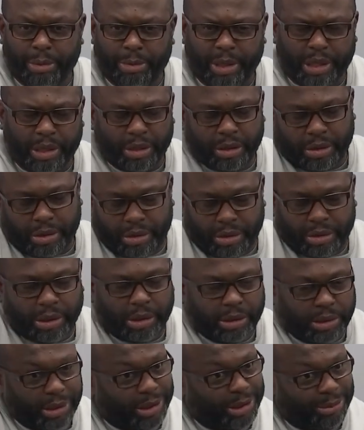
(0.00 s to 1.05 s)
I mean,
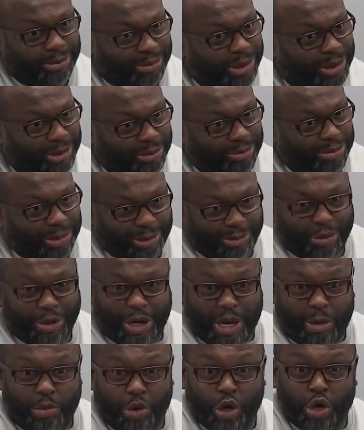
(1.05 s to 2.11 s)
that's pretty
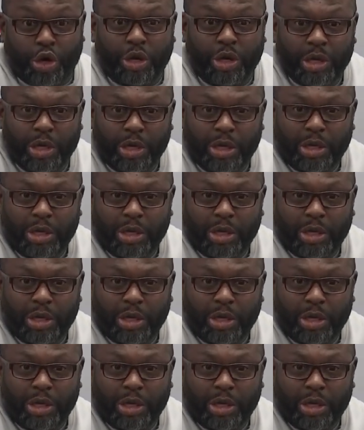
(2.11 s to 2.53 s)
damn good.